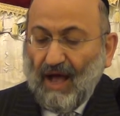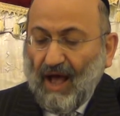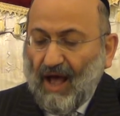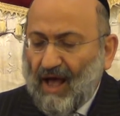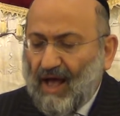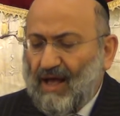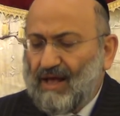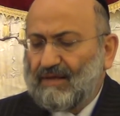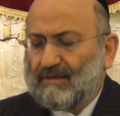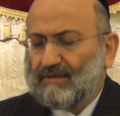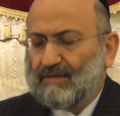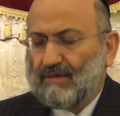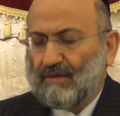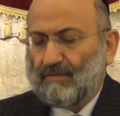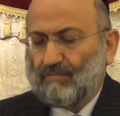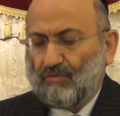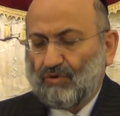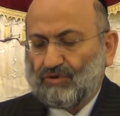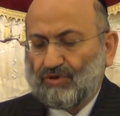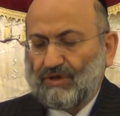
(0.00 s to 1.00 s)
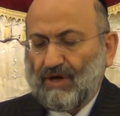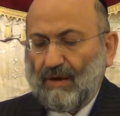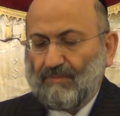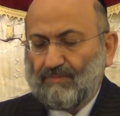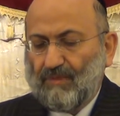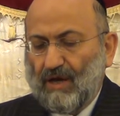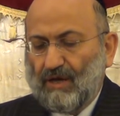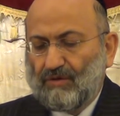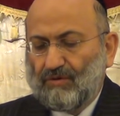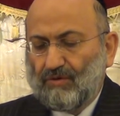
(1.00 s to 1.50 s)
And Moshe
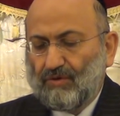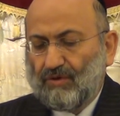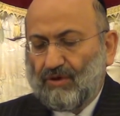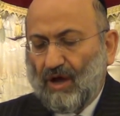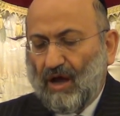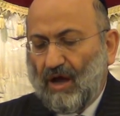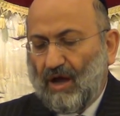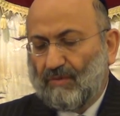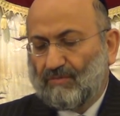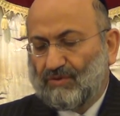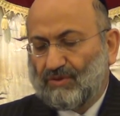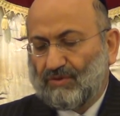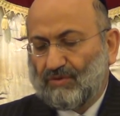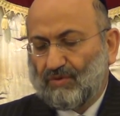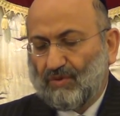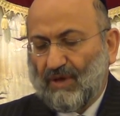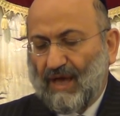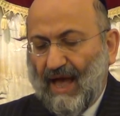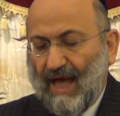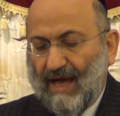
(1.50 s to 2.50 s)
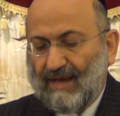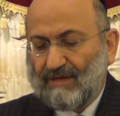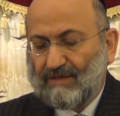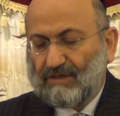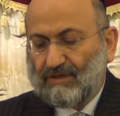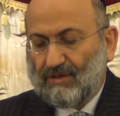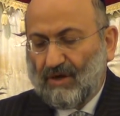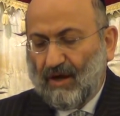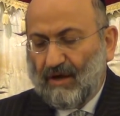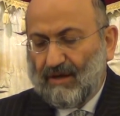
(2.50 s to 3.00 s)
Rabbeinu comes to Kahal
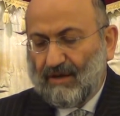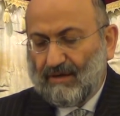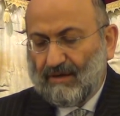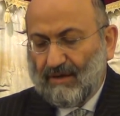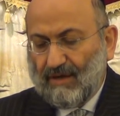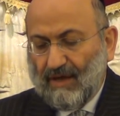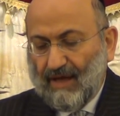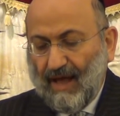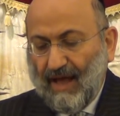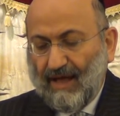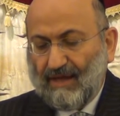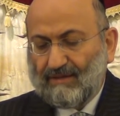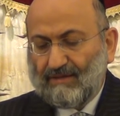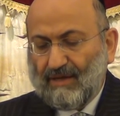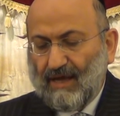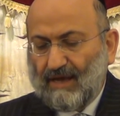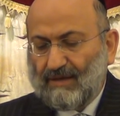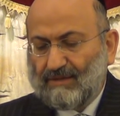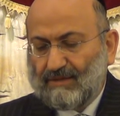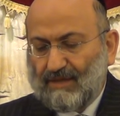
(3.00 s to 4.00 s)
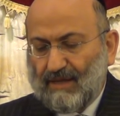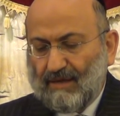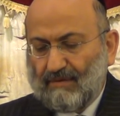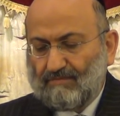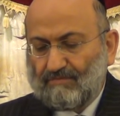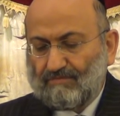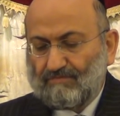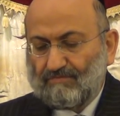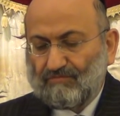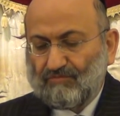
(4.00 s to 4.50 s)
Israel and tells
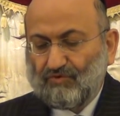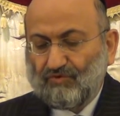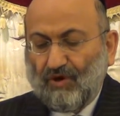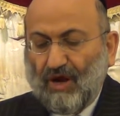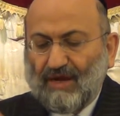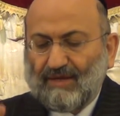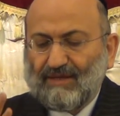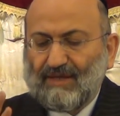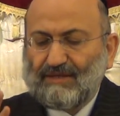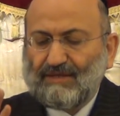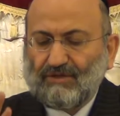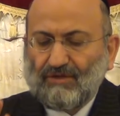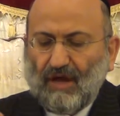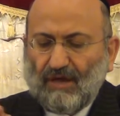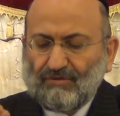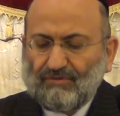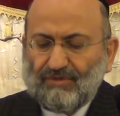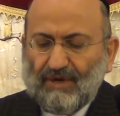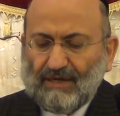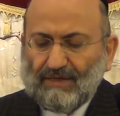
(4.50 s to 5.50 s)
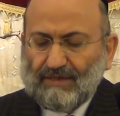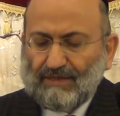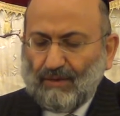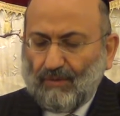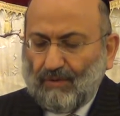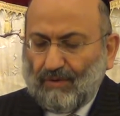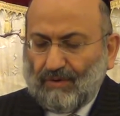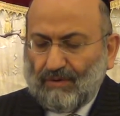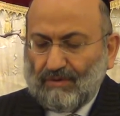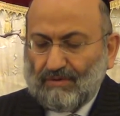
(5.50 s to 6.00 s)
them, greatest contract in the
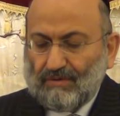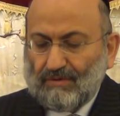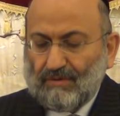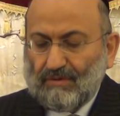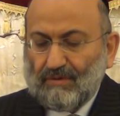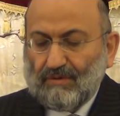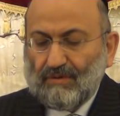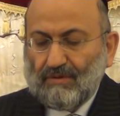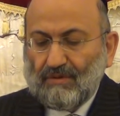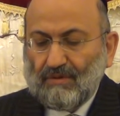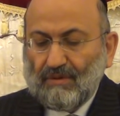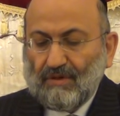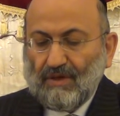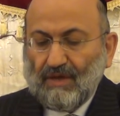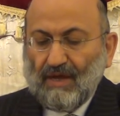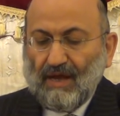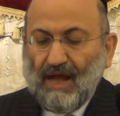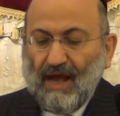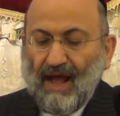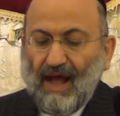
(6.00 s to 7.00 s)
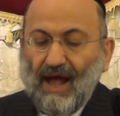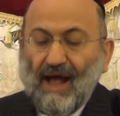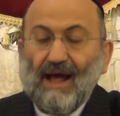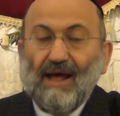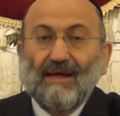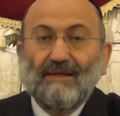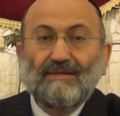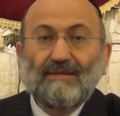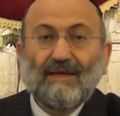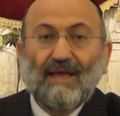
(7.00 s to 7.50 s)
world.
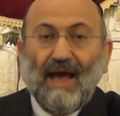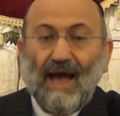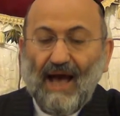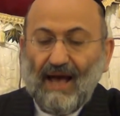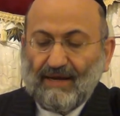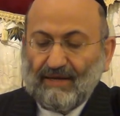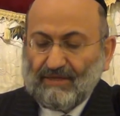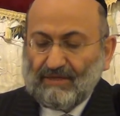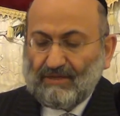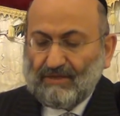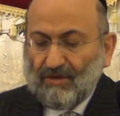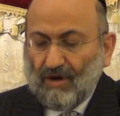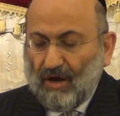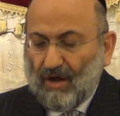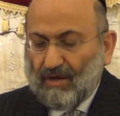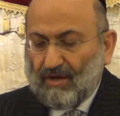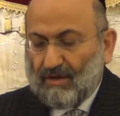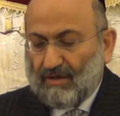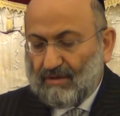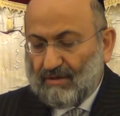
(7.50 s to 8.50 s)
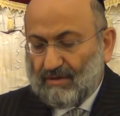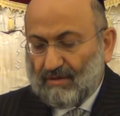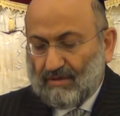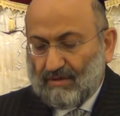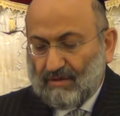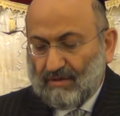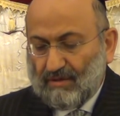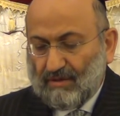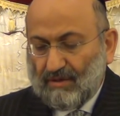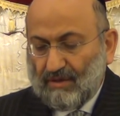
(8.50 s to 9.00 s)
And Kahal Israel,
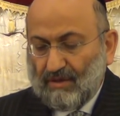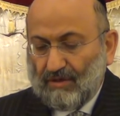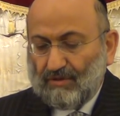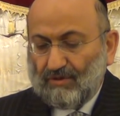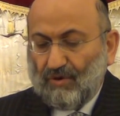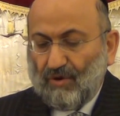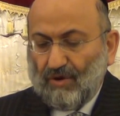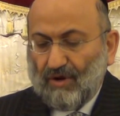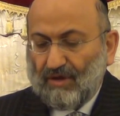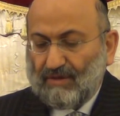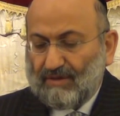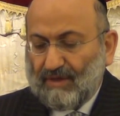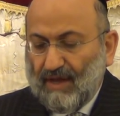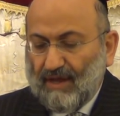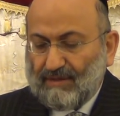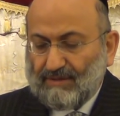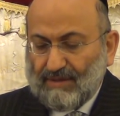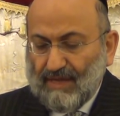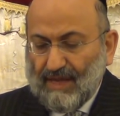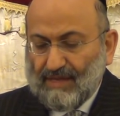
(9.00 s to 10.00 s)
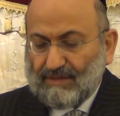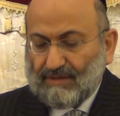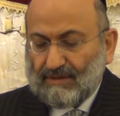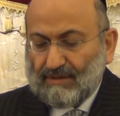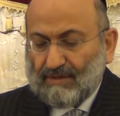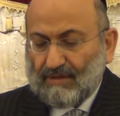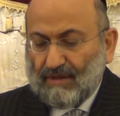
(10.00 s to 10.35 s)
Torah tells us,